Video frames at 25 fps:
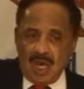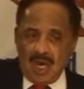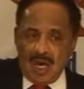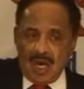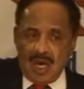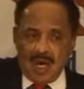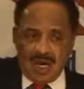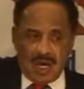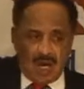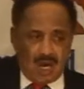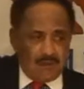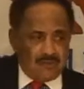
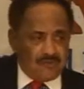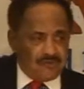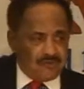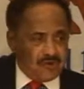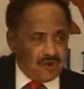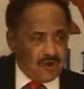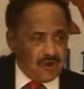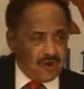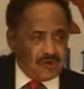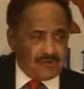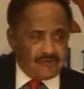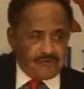And I'm
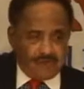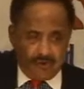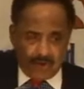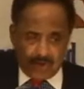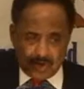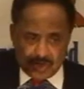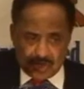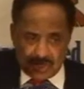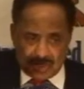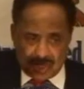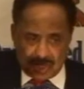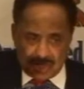very
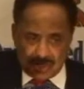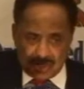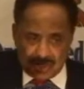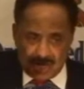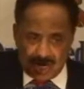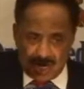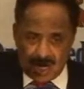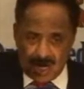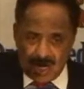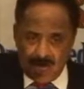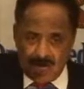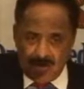fortunate that
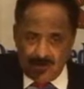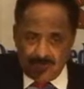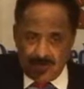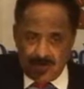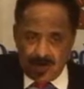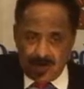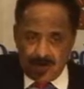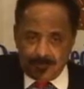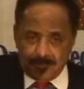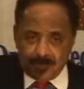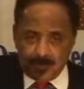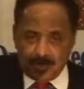I have the
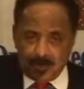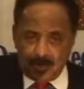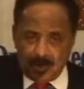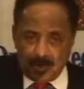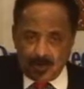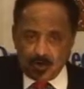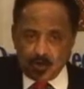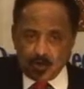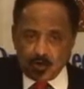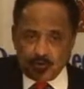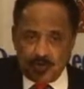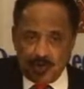opportunity
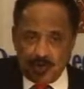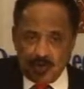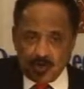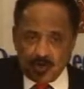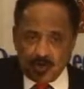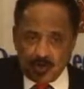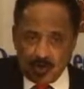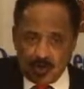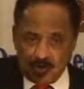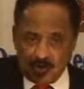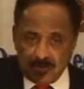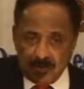to speak to
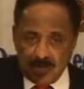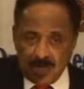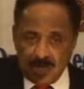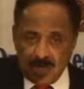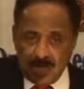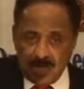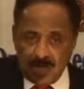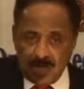them